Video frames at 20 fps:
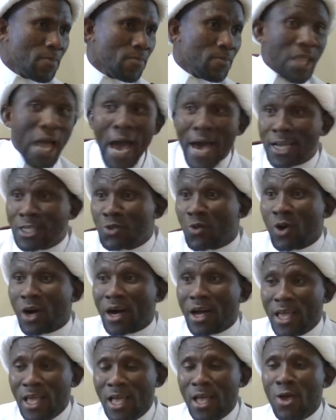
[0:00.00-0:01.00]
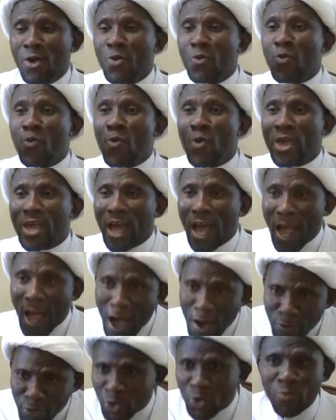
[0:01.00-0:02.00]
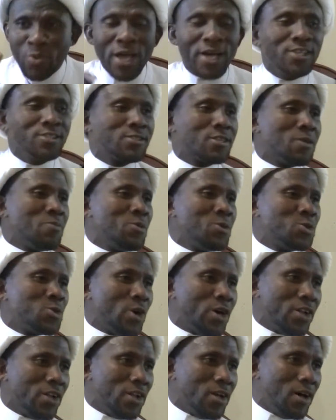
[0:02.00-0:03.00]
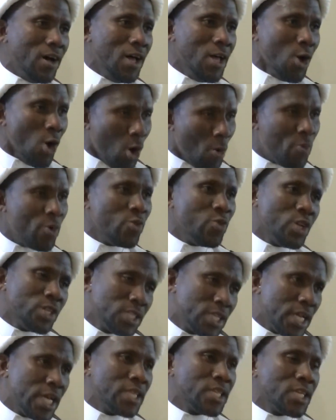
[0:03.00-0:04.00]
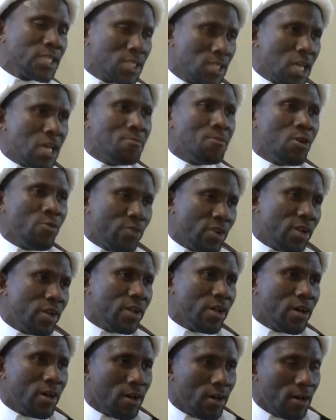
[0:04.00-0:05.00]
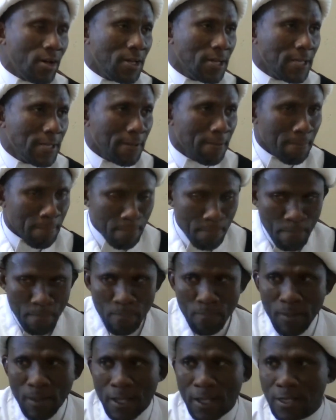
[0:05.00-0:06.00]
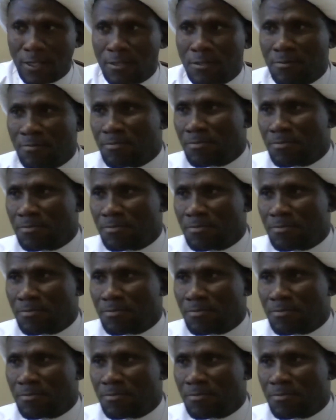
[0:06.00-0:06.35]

That is why we have to be answerable to Allah upon this greatest name of Allah. Yes.